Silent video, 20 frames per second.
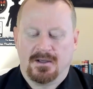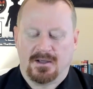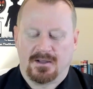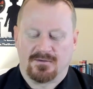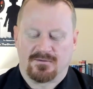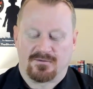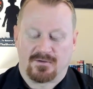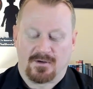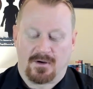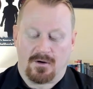
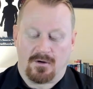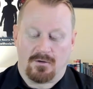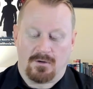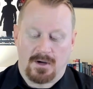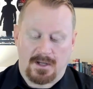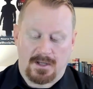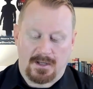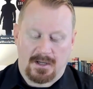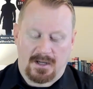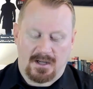And so
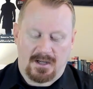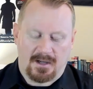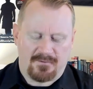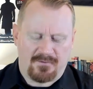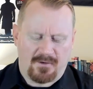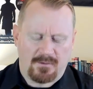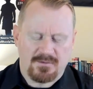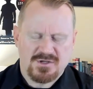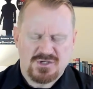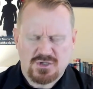
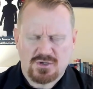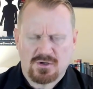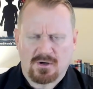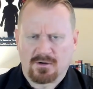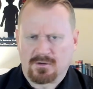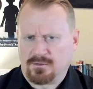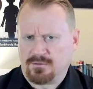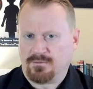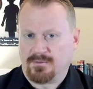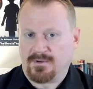I've always
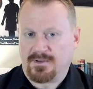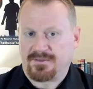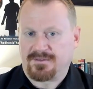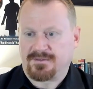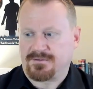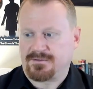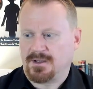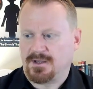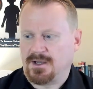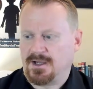struggled
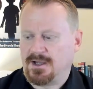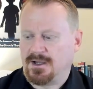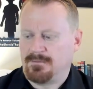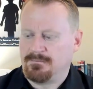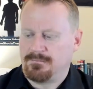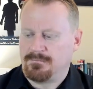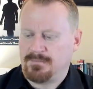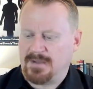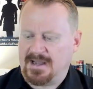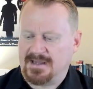with
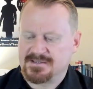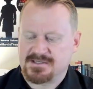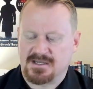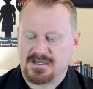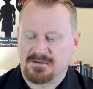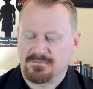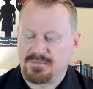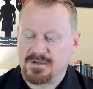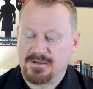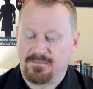
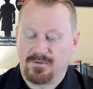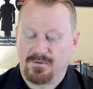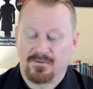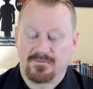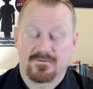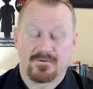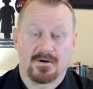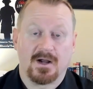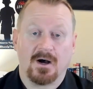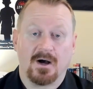asking people
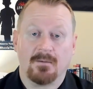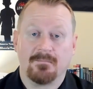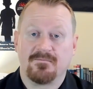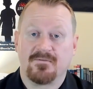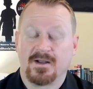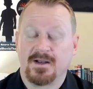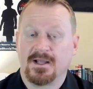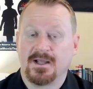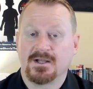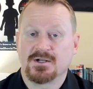for help
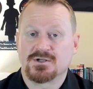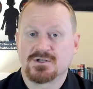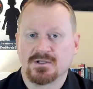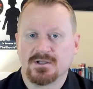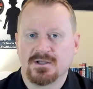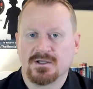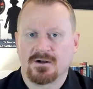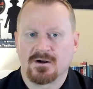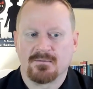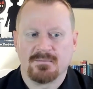
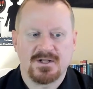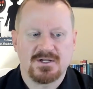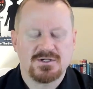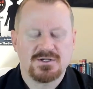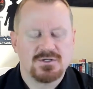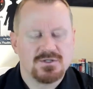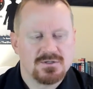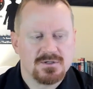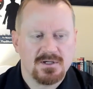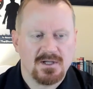financially in our
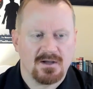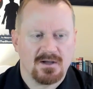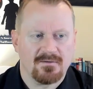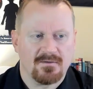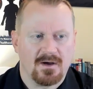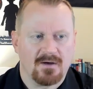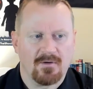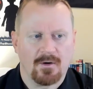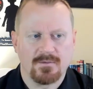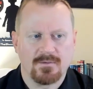ministry.
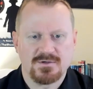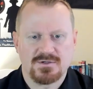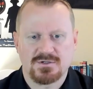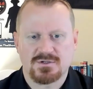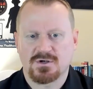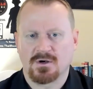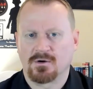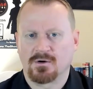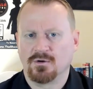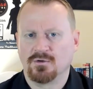I've always
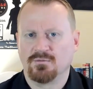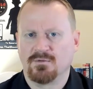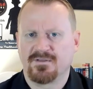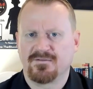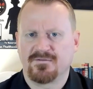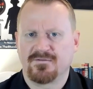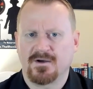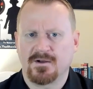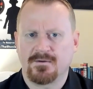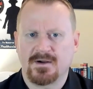struggled with
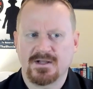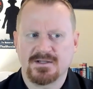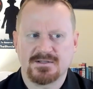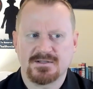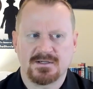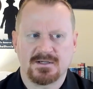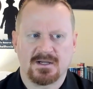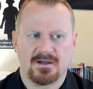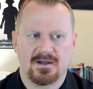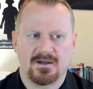
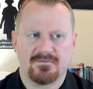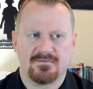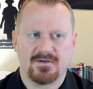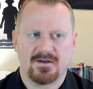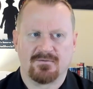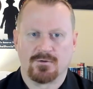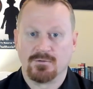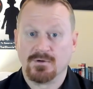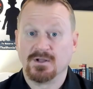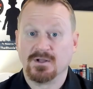fundraising. I've
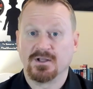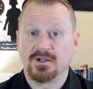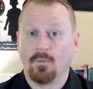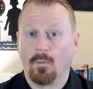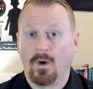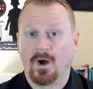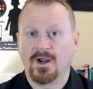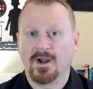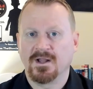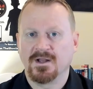never really
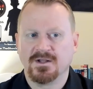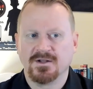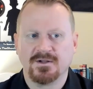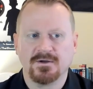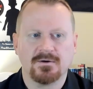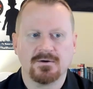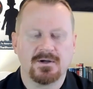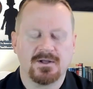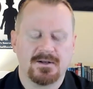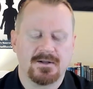wanted to
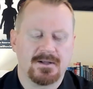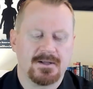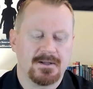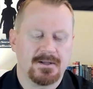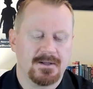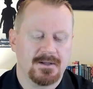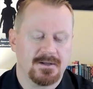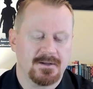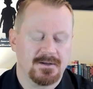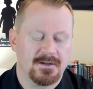do it.
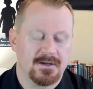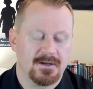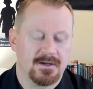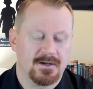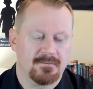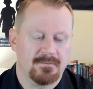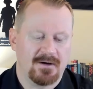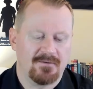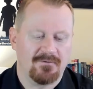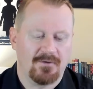And
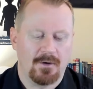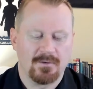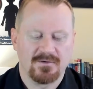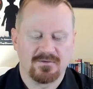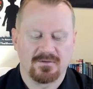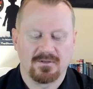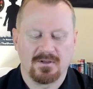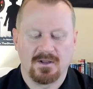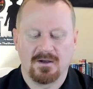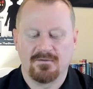I've
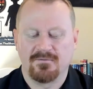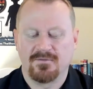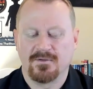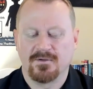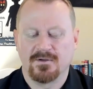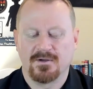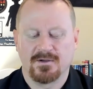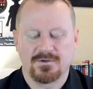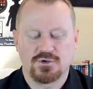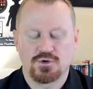always loved
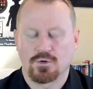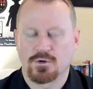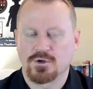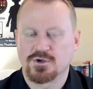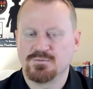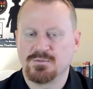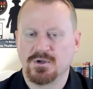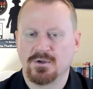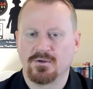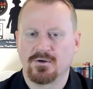the
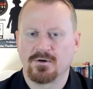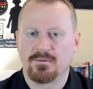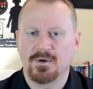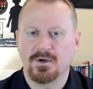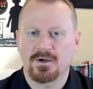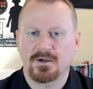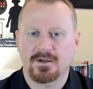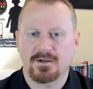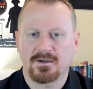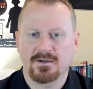George Mueller
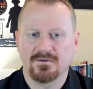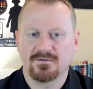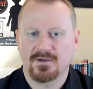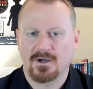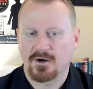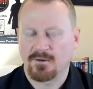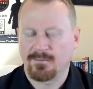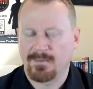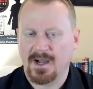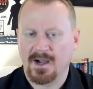book, his
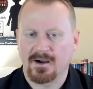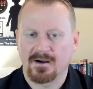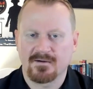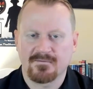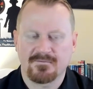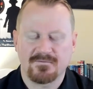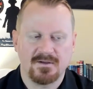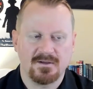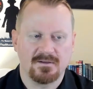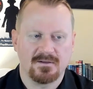
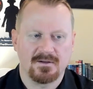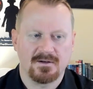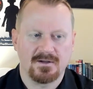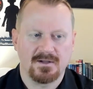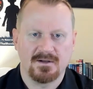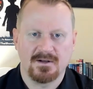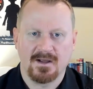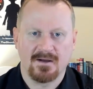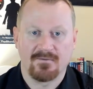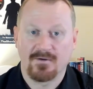autobiography, that
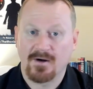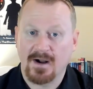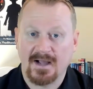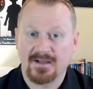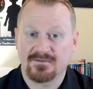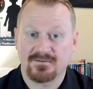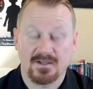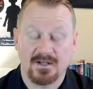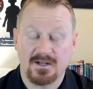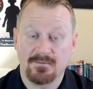he never
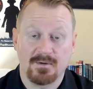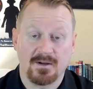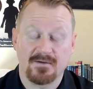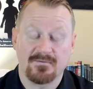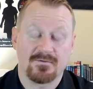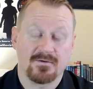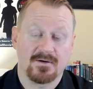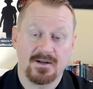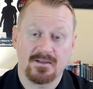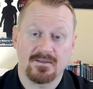asked anybody
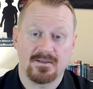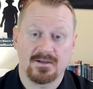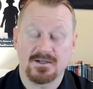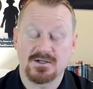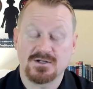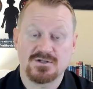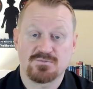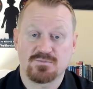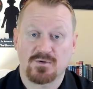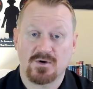for anything.
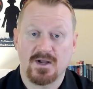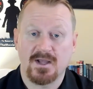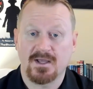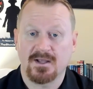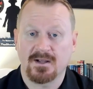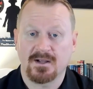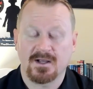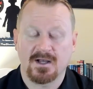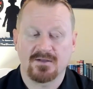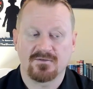He just
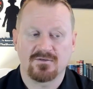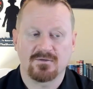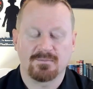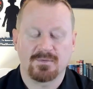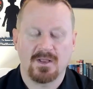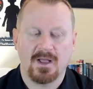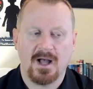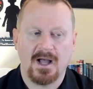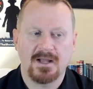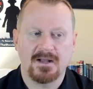prayed and God
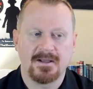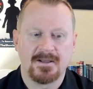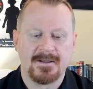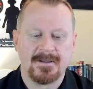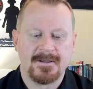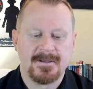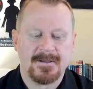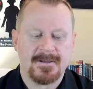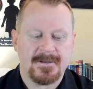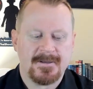supplied.
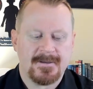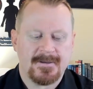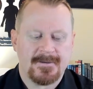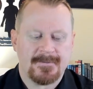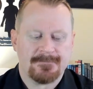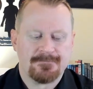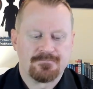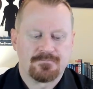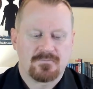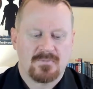
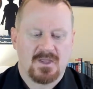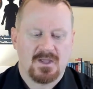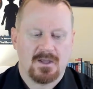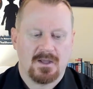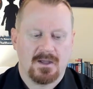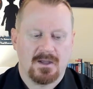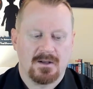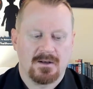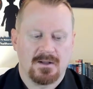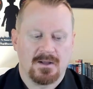
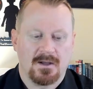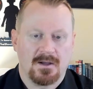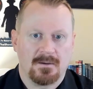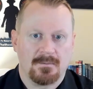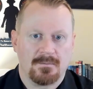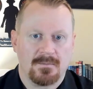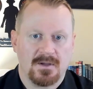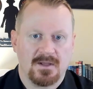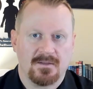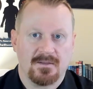And
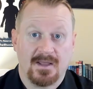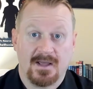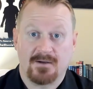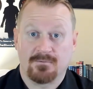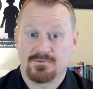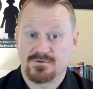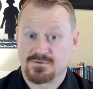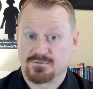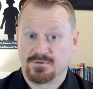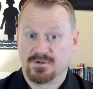
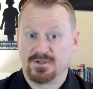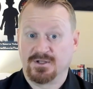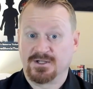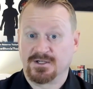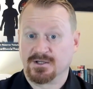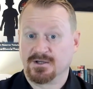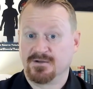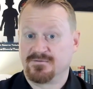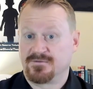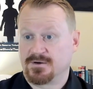that was really
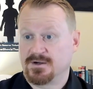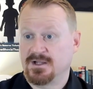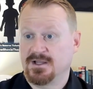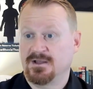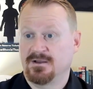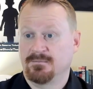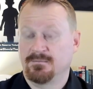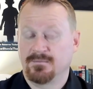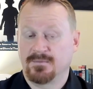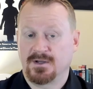good for
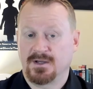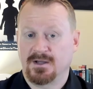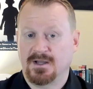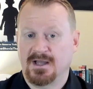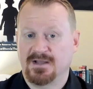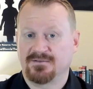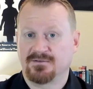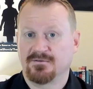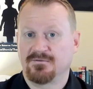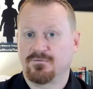him.
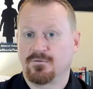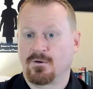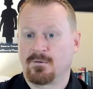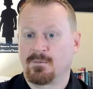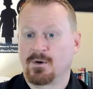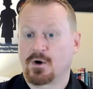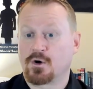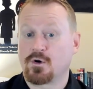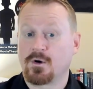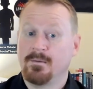As a
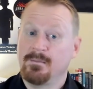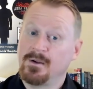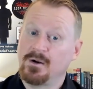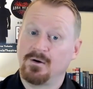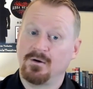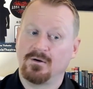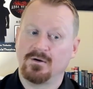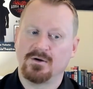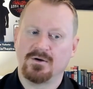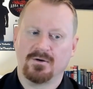former
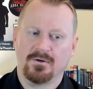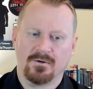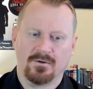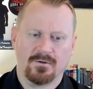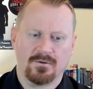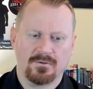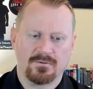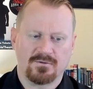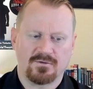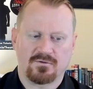criminal
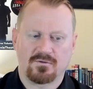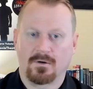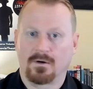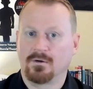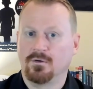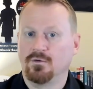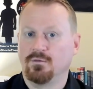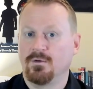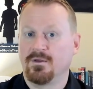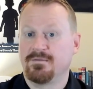who
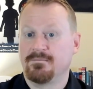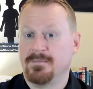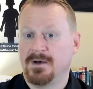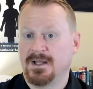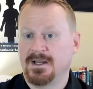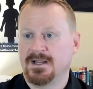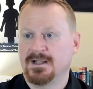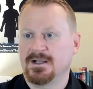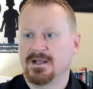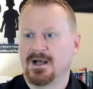struggled with
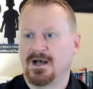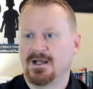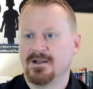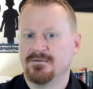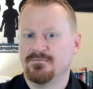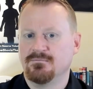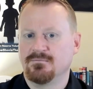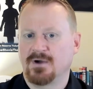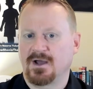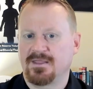money, God,
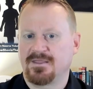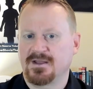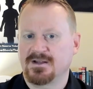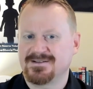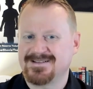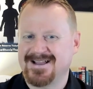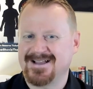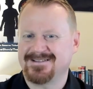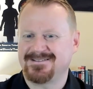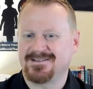I
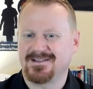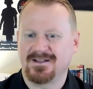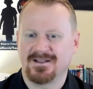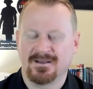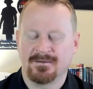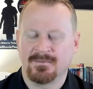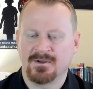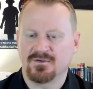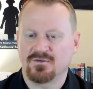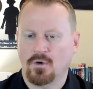think, tested
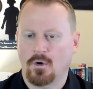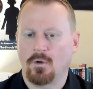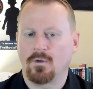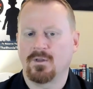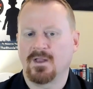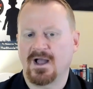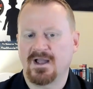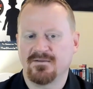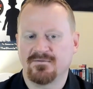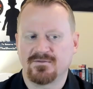him his whole
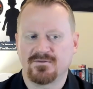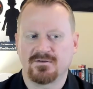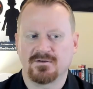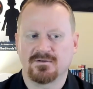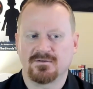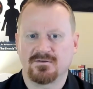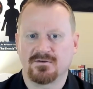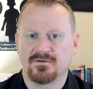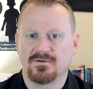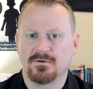life
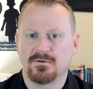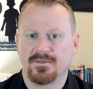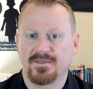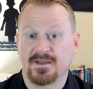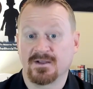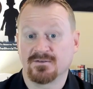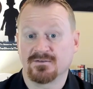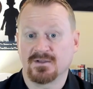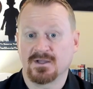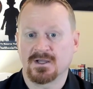to do
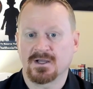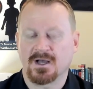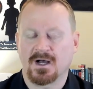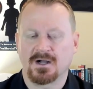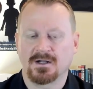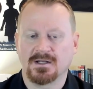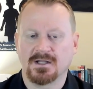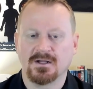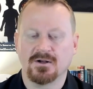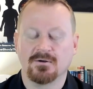things
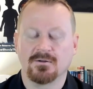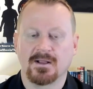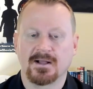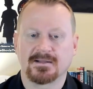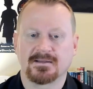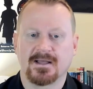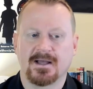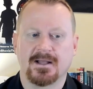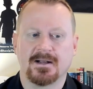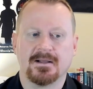incognito
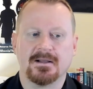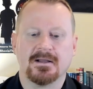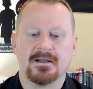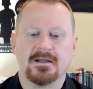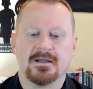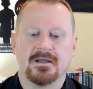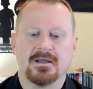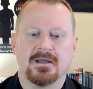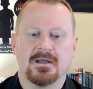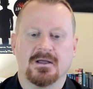like that.
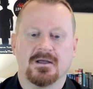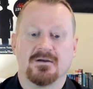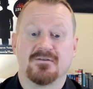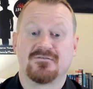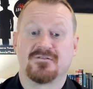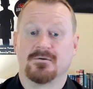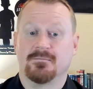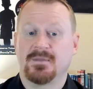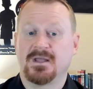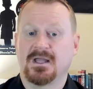
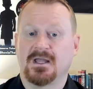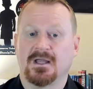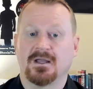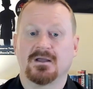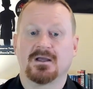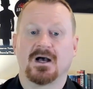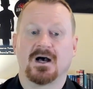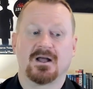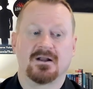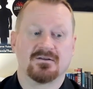For me,
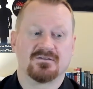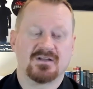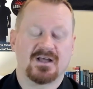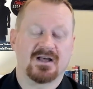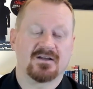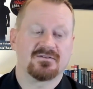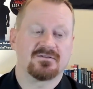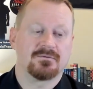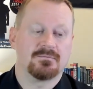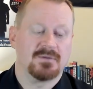God has
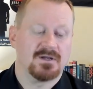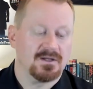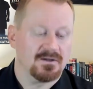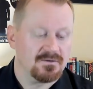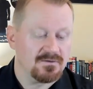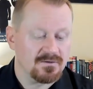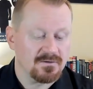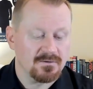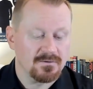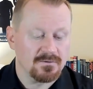asked me
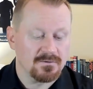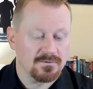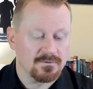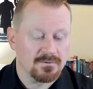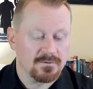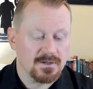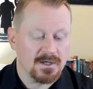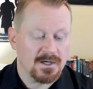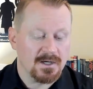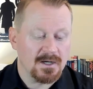
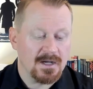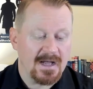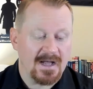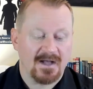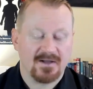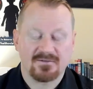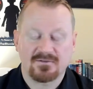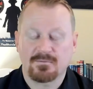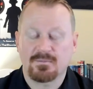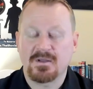to
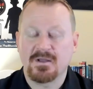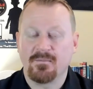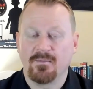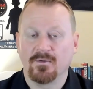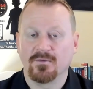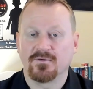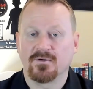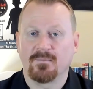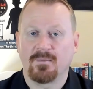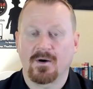ask
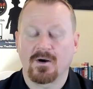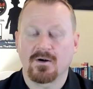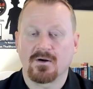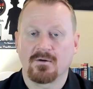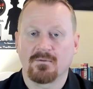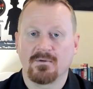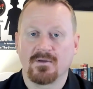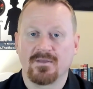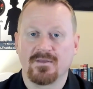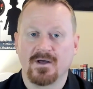people to
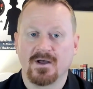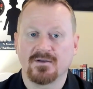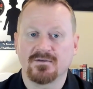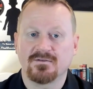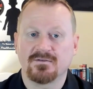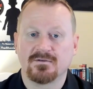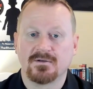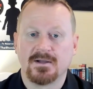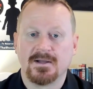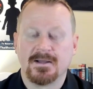partner with
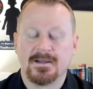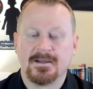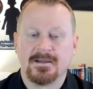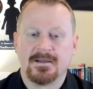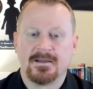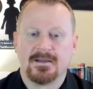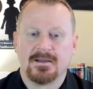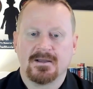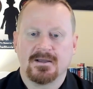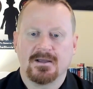us,
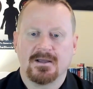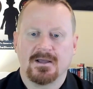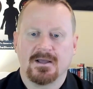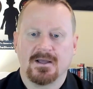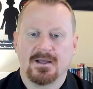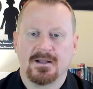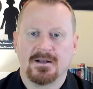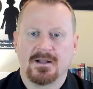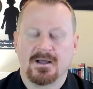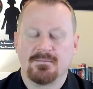
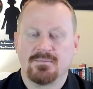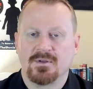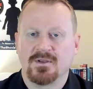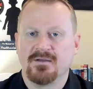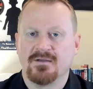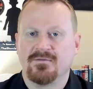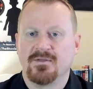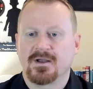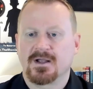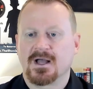and I
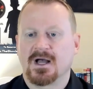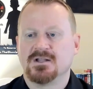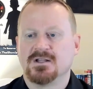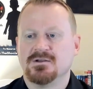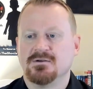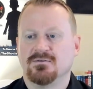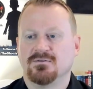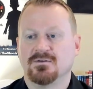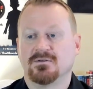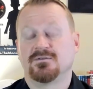believe that God
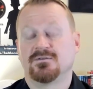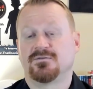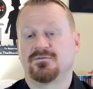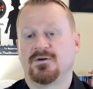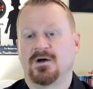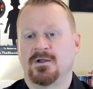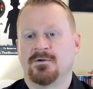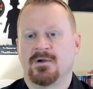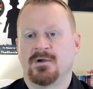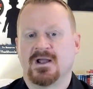uses
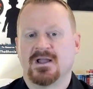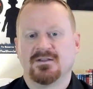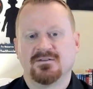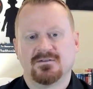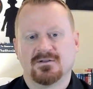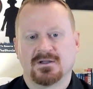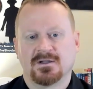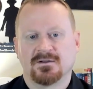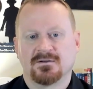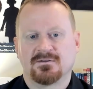
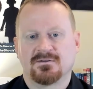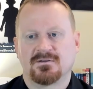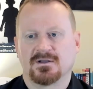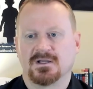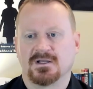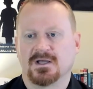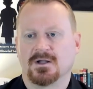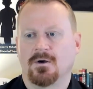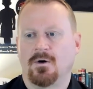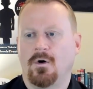fundraising to
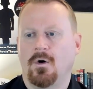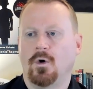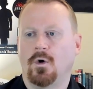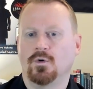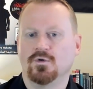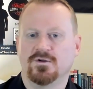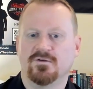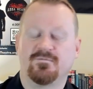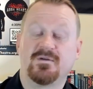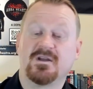get a
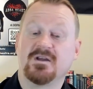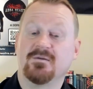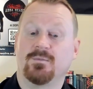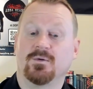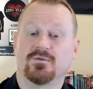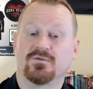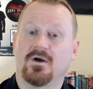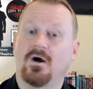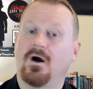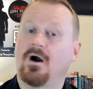hold of
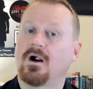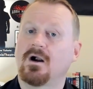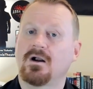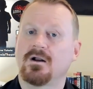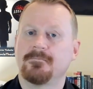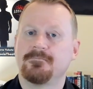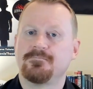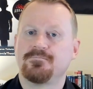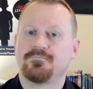people's heart,